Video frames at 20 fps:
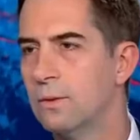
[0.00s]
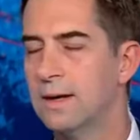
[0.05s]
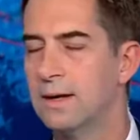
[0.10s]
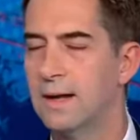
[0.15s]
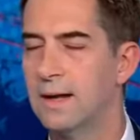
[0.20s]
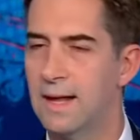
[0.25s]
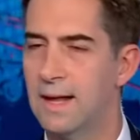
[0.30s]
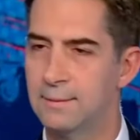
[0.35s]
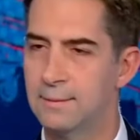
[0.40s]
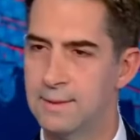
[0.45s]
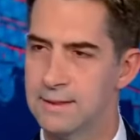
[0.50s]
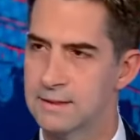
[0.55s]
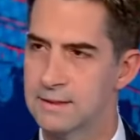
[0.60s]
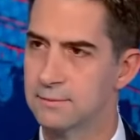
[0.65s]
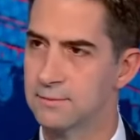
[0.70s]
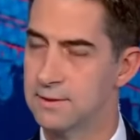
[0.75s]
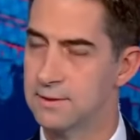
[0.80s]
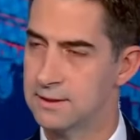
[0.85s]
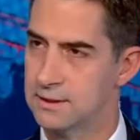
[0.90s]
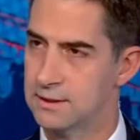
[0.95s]
Well, I mean,
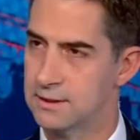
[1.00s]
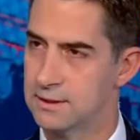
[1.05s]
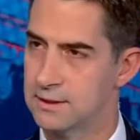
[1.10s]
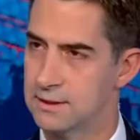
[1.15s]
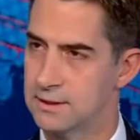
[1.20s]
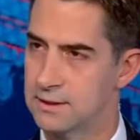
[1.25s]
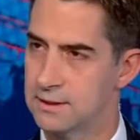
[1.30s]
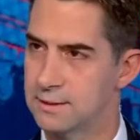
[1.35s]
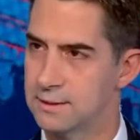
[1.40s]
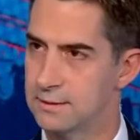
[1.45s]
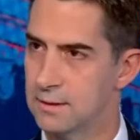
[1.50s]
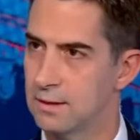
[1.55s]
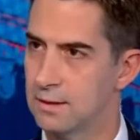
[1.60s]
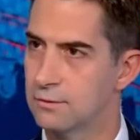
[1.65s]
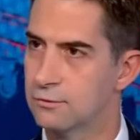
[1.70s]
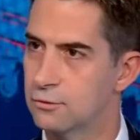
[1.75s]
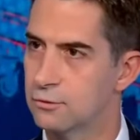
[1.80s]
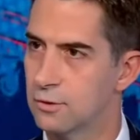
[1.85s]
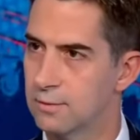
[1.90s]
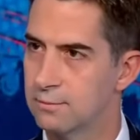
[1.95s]
some of this is probably that
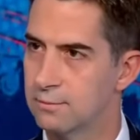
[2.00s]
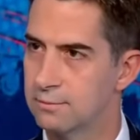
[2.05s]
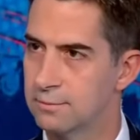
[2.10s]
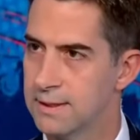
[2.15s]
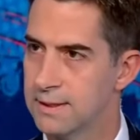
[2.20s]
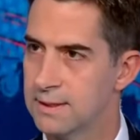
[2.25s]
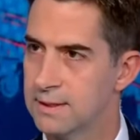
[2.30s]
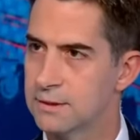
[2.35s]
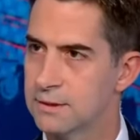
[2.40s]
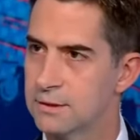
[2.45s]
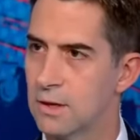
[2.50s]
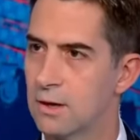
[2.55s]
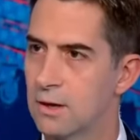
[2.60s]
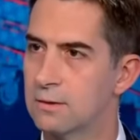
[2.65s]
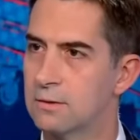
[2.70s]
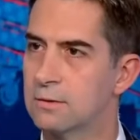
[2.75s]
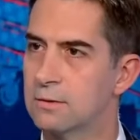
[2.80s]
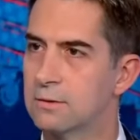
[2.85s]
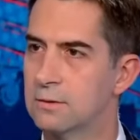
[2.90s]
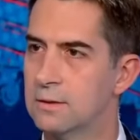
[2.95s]
Donald Trump beat his
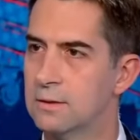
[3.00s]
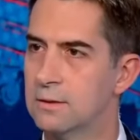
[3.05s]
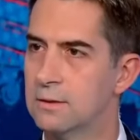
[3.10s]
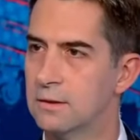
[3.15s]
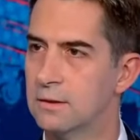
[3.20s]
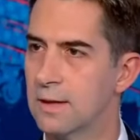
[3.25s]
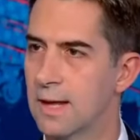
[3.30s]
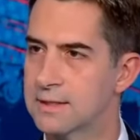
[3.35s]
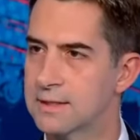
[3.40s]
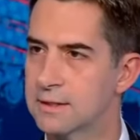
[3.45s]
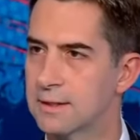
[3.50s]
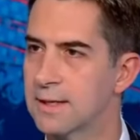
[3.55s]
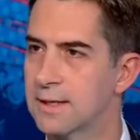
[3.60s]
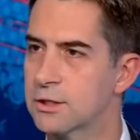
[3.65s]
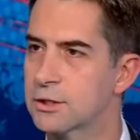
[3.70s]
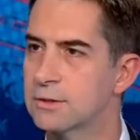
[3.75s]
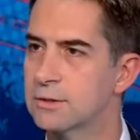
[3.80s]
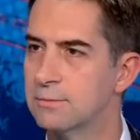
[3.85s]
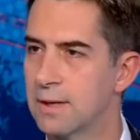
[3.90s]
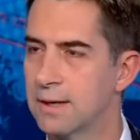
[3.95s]
daughter in her last
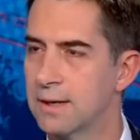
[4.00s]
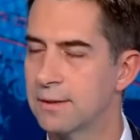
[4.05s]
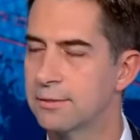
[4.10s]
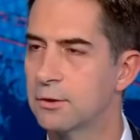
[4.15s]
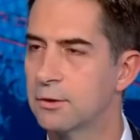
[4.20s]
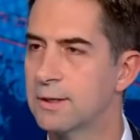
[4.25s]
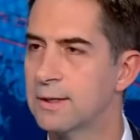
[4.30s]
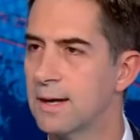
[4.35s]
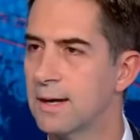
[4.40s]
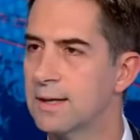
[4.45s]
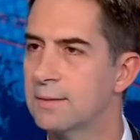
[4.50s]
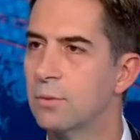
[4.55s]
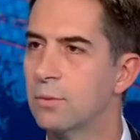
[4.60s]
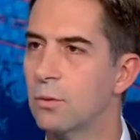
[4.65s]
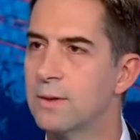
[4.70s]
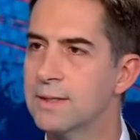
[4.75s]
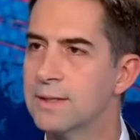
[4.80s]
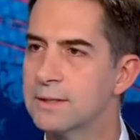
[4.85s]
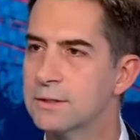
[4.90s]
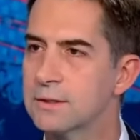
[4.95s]
election by 39
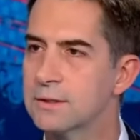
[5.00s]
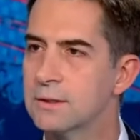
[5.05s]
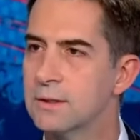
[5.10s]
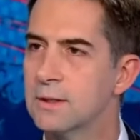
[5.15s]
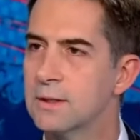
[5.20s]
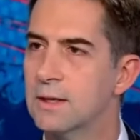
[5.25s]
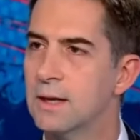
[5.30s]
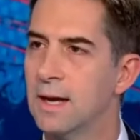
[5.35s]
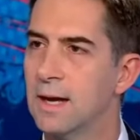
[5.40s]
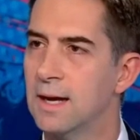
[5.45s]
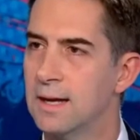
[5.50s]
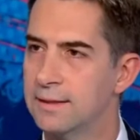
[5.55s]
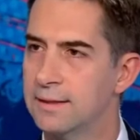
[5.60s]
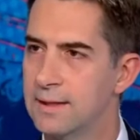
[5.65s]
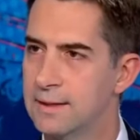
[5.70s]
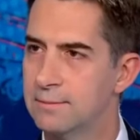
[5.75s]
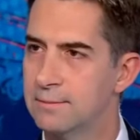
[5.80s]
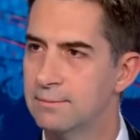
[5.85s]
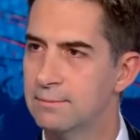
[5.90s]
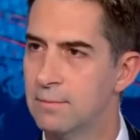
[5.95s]
points. I
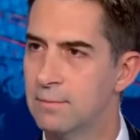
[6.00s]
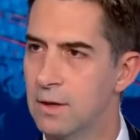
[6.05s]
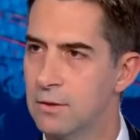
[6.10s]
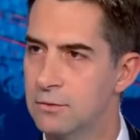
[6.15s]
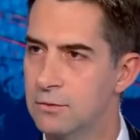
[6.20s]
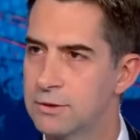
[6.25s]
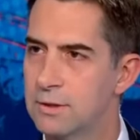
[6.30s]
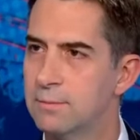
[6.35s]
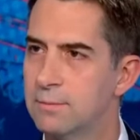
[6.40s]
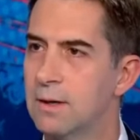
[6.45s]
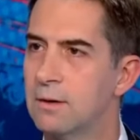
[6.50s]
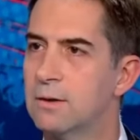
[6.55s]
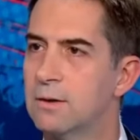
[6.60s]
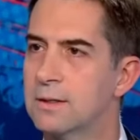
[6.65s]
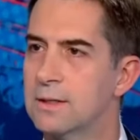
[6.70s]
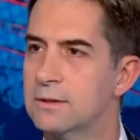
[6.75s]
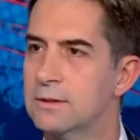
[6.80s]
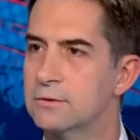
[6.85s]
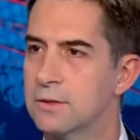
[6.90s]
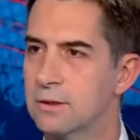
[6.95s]
think most
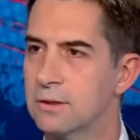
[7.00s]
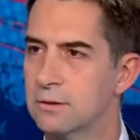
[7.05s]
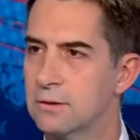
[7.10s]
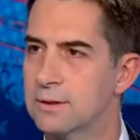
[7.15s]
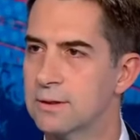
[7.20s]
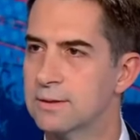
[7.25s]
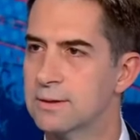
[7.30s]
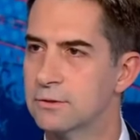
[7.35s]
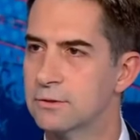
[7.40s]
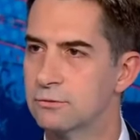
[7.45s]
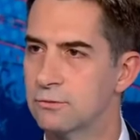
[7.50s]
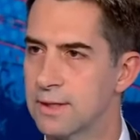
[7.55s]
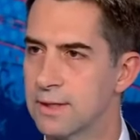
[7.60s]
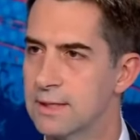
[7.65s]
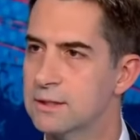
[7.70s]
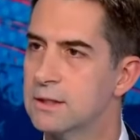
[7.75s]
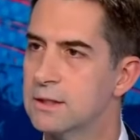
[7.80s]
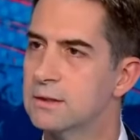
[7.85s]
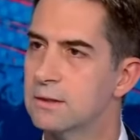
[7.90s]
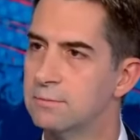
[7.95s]
Americans are going to look at this
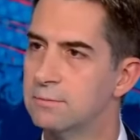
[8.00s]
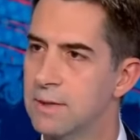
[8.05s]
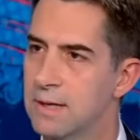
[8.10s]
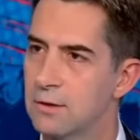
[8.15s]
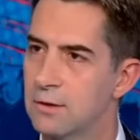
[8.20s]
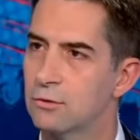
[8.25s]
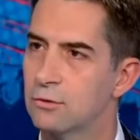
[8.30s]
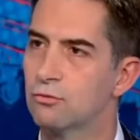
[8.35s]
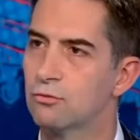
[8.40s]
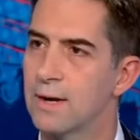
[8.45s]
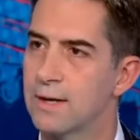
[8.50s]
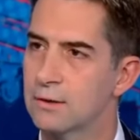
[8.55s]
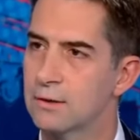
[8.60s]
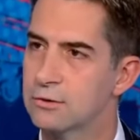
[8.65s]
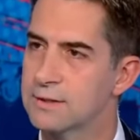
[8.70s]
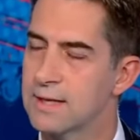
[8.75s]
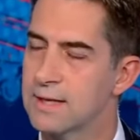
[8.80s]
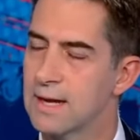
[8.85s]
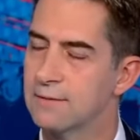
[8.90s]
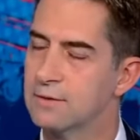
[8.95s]
race and compare the
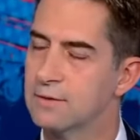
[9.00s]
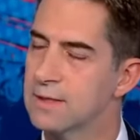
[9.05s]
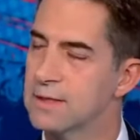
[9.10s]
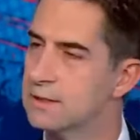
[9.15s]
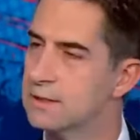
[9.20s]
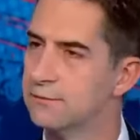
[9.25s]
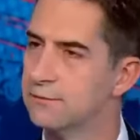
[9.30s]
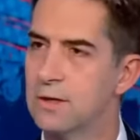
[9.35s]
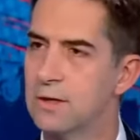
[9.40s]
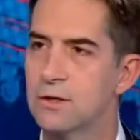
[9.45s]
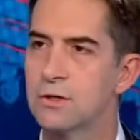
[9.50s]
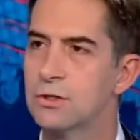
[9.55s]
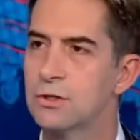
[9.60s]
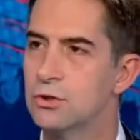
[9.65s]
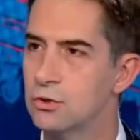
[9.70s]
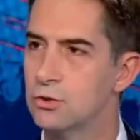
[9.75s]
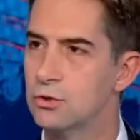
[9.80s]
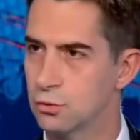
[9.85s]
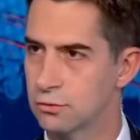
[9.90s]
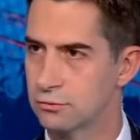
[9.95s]
records they have against the very
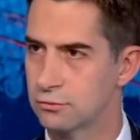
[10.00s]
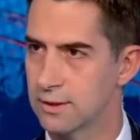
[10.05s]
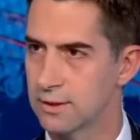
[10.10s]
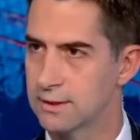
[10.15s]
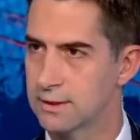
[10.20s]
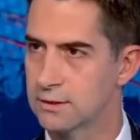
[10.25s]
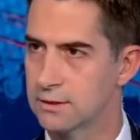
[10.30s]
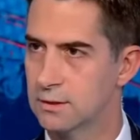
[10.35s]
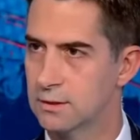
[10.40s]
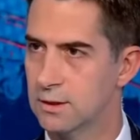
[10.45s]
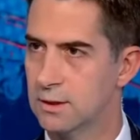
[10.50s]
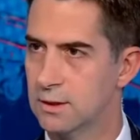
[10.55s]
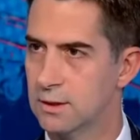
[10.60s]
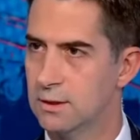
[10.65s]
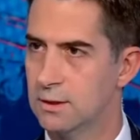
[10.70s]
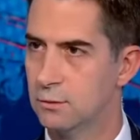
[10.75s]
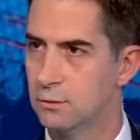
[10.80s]
unusual race. Yep.